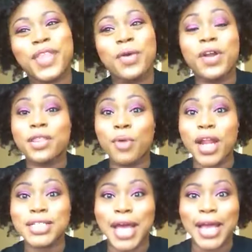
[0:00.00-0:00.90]
of the
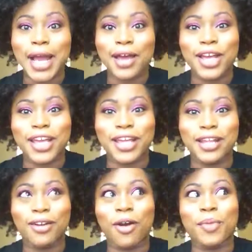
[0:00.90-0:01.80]
products I got
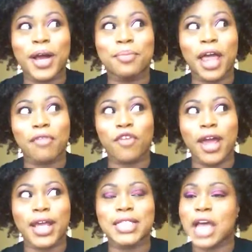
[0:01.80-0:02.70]
and on my Black Friday,